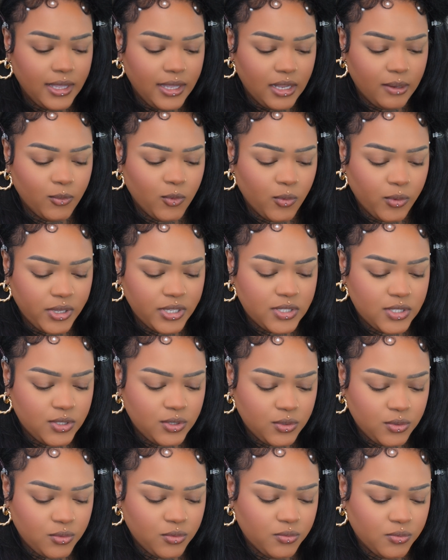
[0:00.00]
I'm going
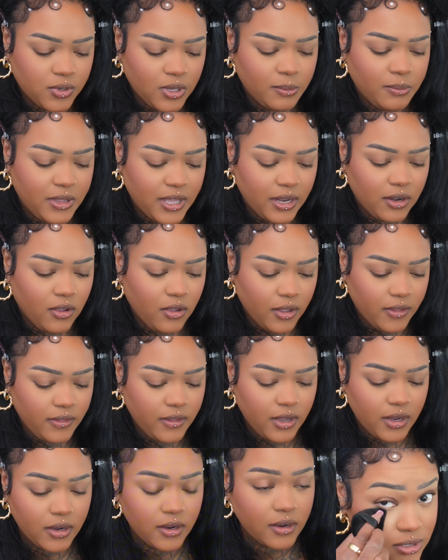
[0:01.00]
to rub that on
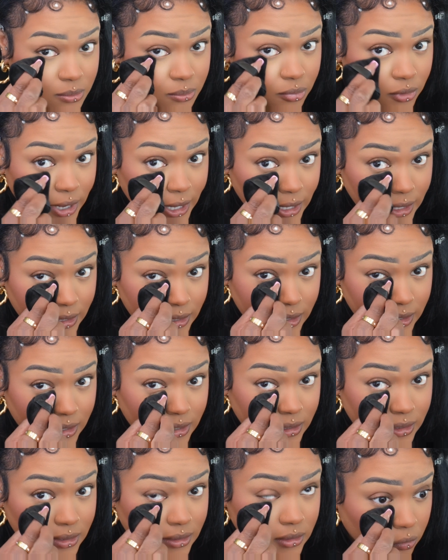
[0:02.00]
there to brighten
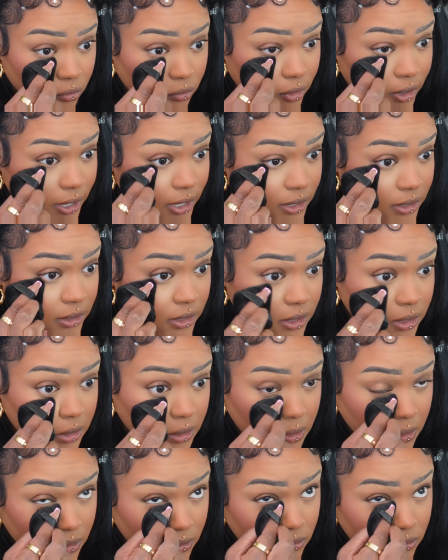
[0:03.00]
it right there.